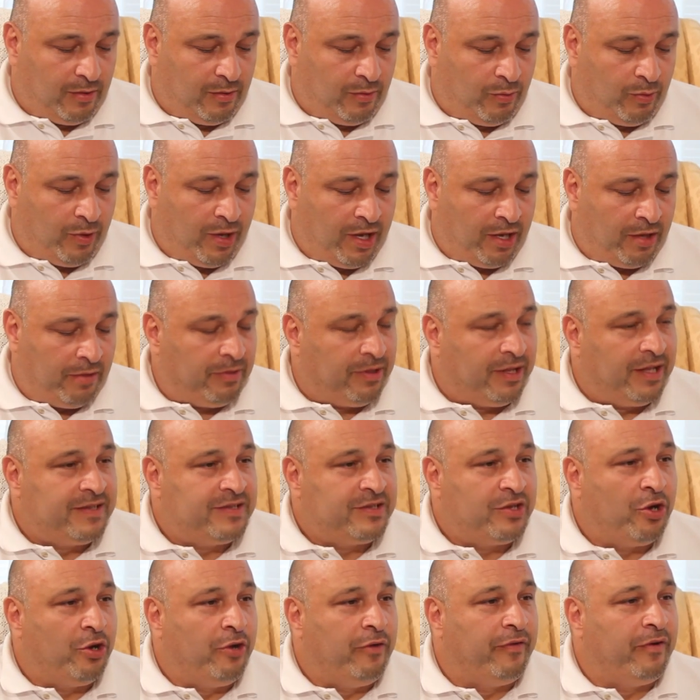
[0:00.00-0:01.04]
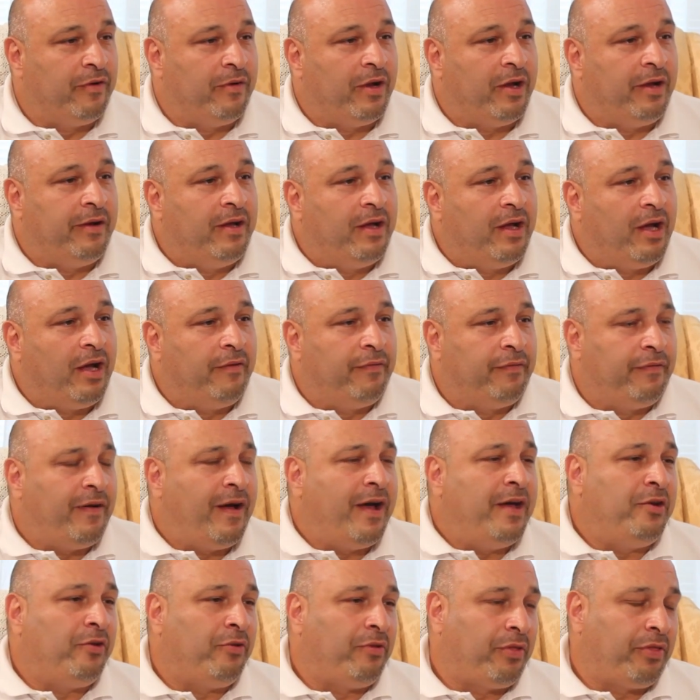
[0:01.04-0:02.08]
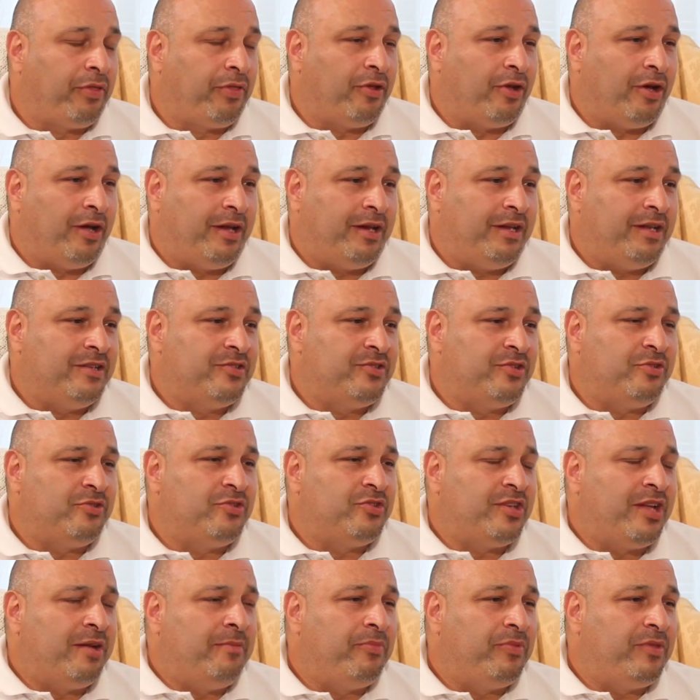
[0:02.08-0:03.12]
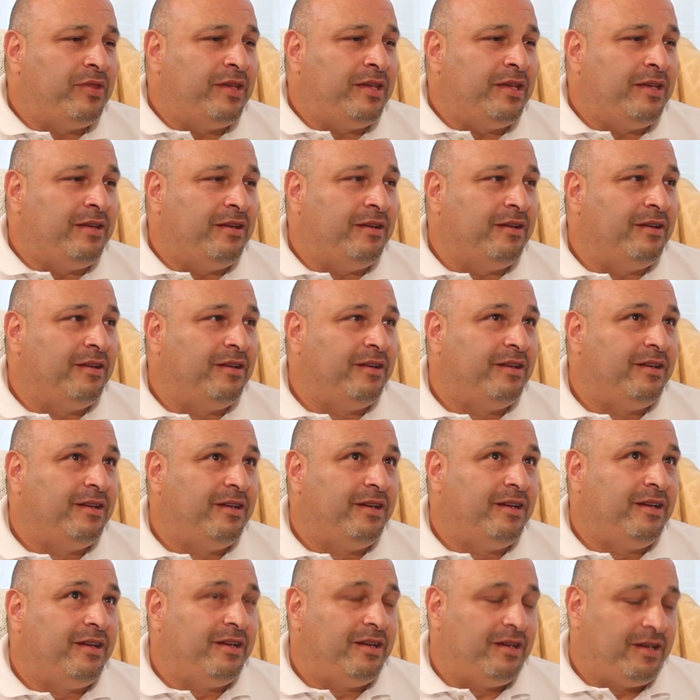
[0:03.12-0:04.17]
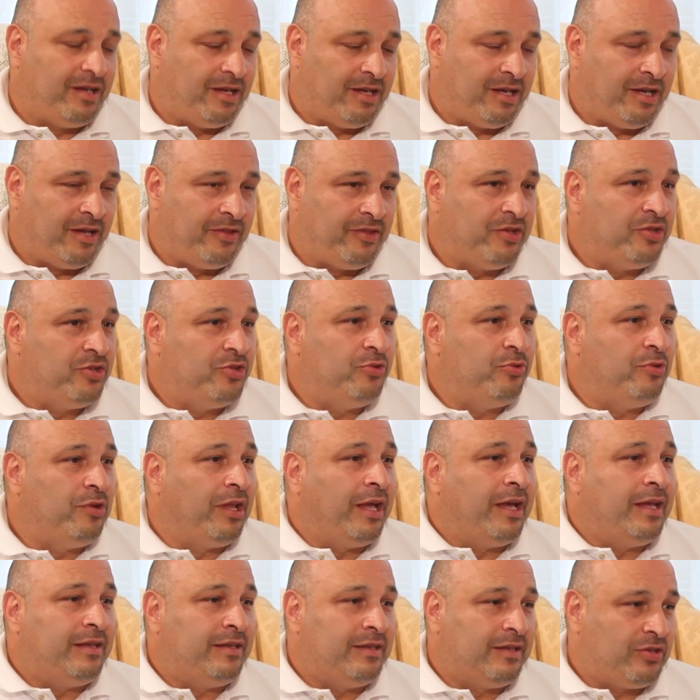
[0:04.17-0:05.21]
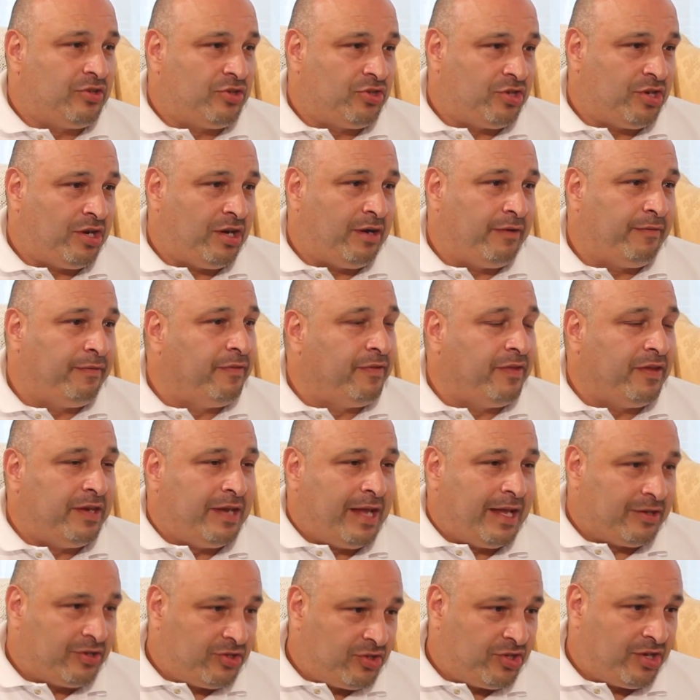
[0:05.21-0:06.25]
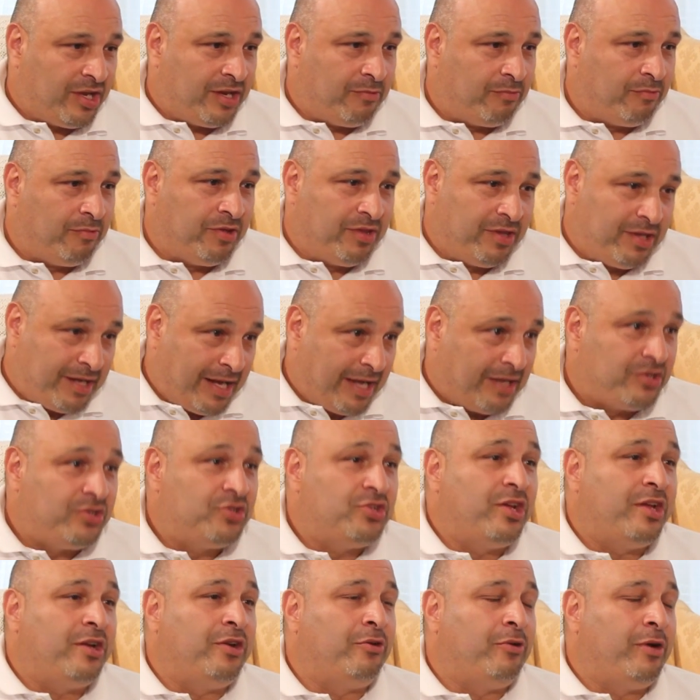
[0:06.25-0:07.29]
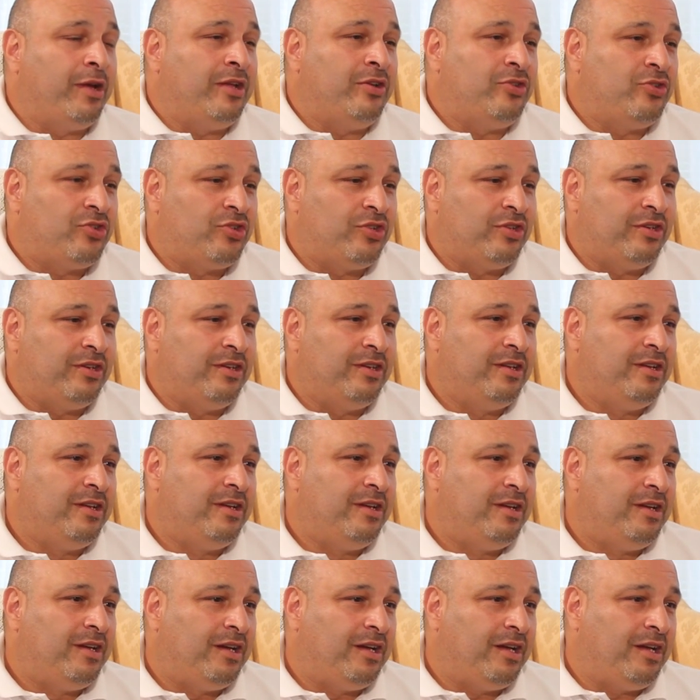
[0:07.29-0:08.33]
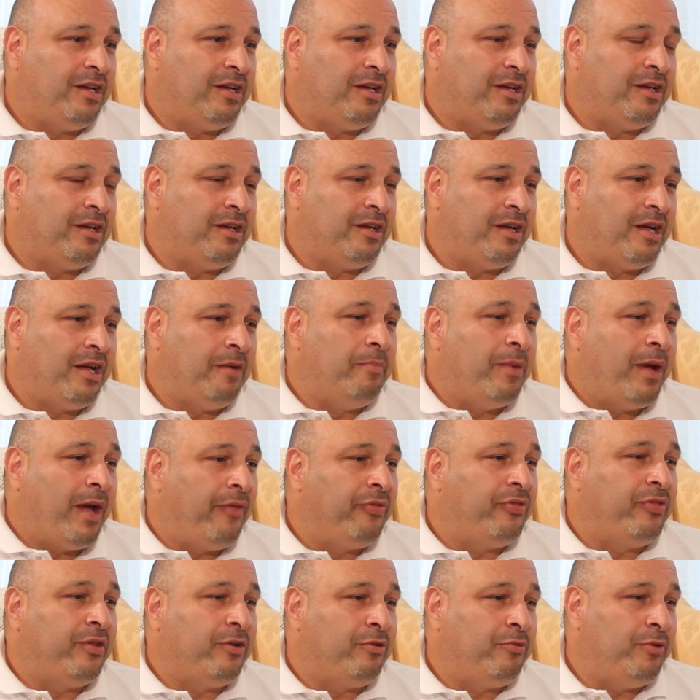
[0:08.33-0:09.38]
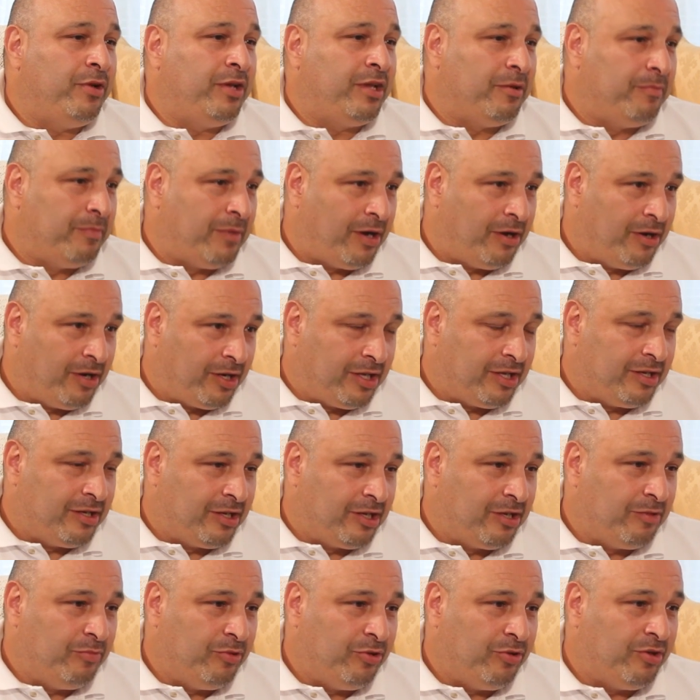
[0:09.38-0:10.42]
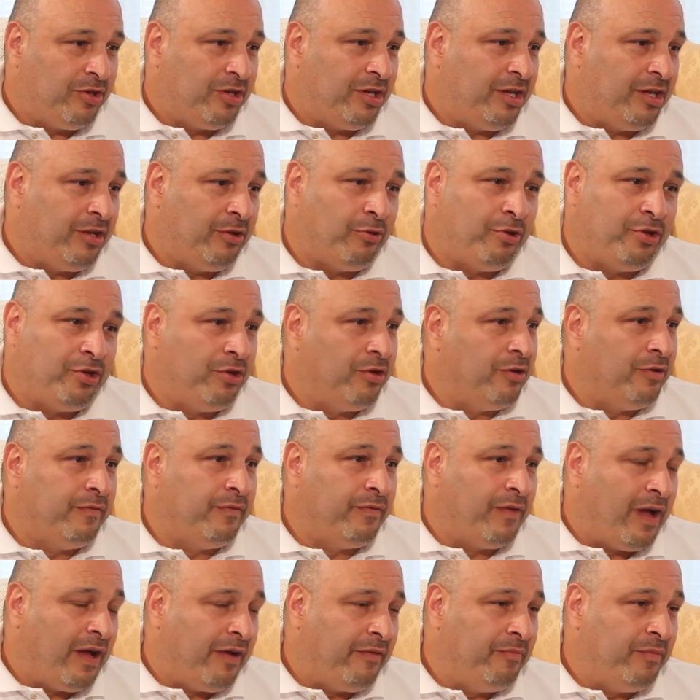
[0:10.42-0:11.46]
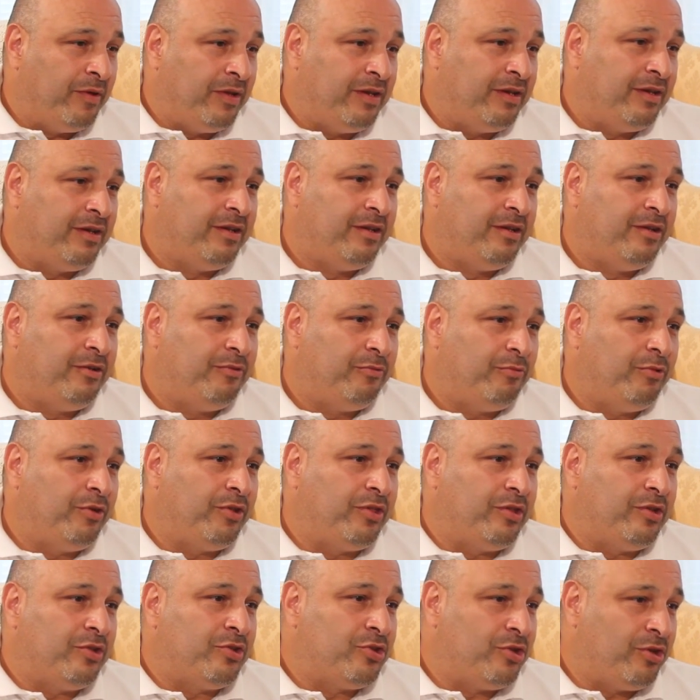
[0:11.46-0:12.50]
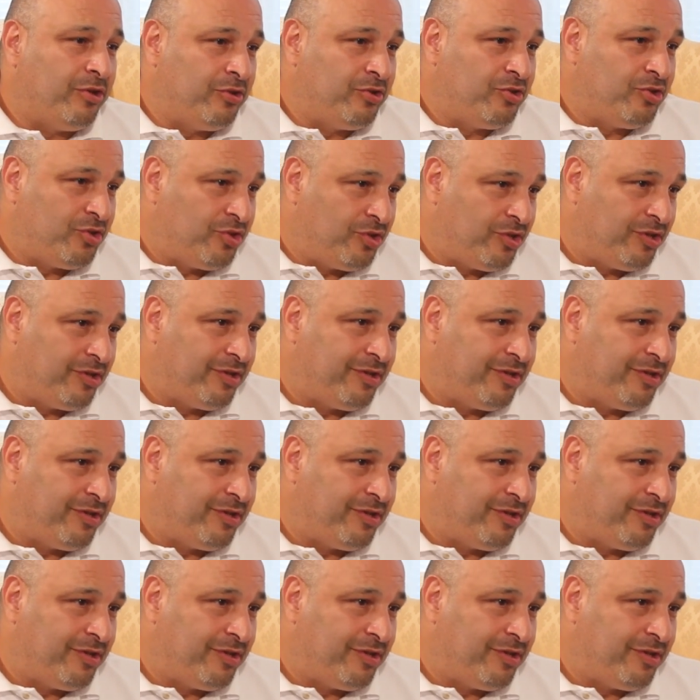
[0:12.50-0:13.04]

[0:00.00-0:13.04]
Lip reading: Well, let's go over a final thought. Is there something that you'd like to share for with the next generation about the Greek American community or your involvement with the church?